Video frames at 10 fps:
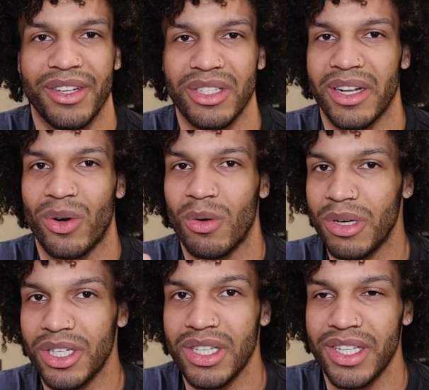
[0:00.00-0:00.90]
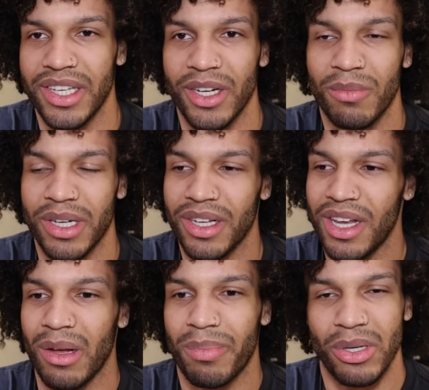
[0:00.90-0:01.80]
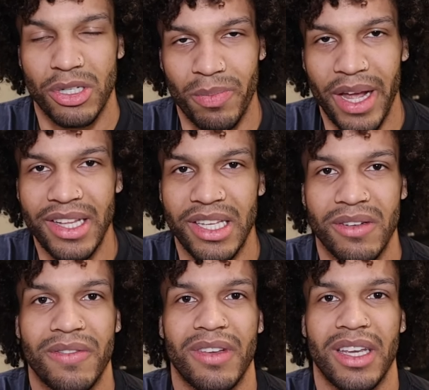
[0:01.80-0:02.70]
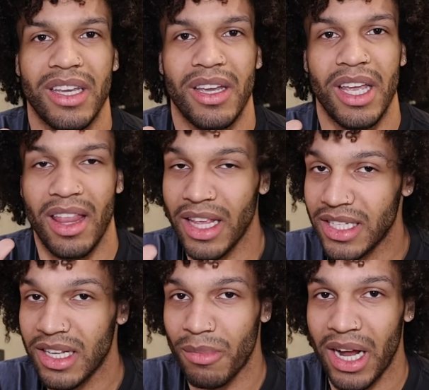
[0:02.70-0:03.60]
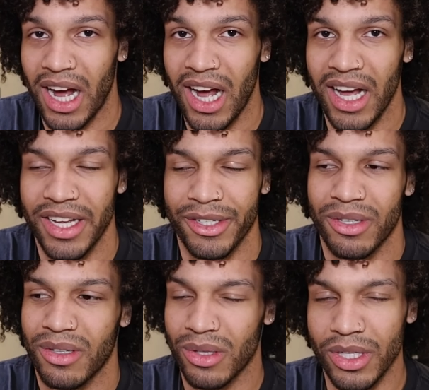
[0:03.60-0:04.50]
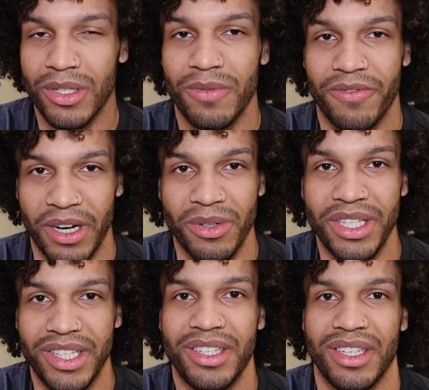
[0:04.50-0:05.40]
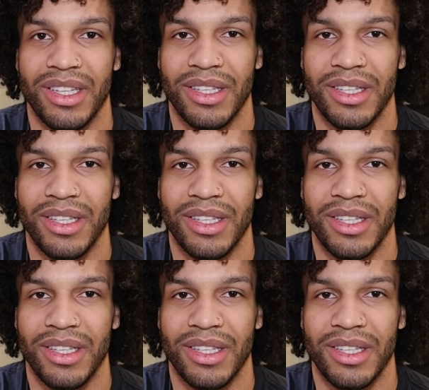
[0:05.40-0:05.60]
There's not a whole bunch of detail, but the perspective, at least in my eyes, looks fairly decent.